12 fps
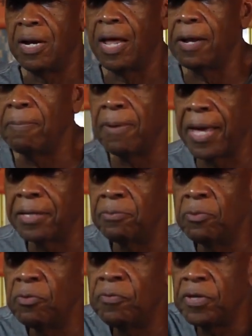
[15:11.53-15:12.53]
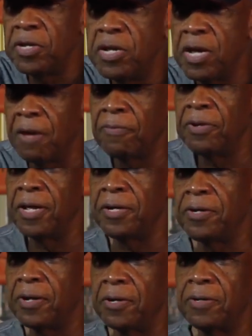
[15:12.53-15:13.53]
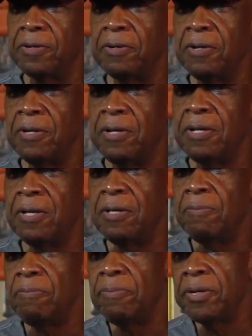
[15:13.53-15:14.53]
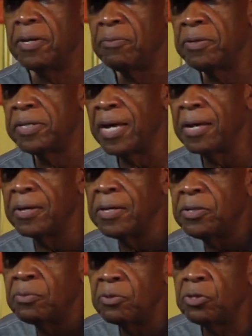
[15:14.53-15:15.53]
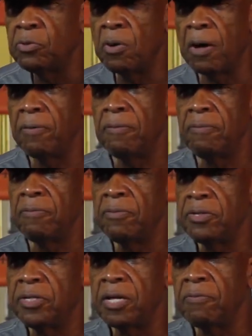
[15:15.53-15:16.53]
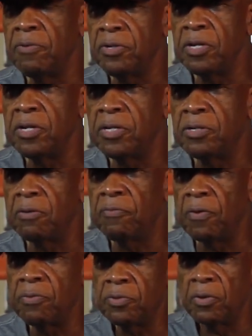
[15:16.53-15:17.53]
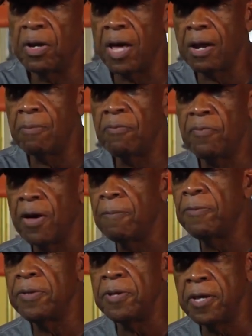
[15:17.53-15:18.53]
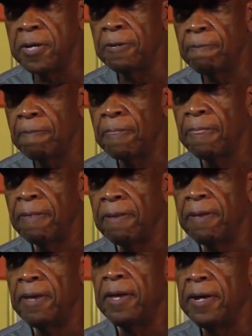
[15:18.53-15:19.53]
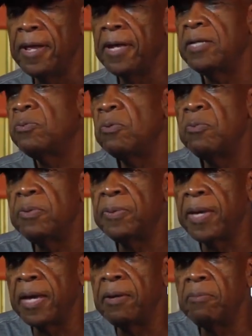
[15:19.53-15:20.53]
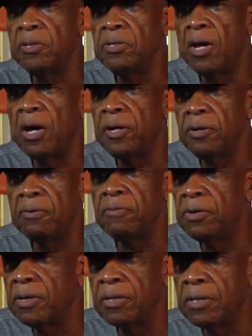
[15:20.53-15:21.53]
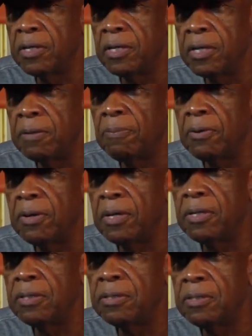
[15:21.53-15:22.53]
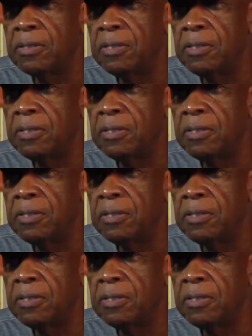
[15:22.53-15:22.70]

A lot of blacks moved in here after Nat Turner because retaliation was throughout the state of Virginia and so forth. So a lot of them flopped in here, and that is when we became majority over here in Pocahontas.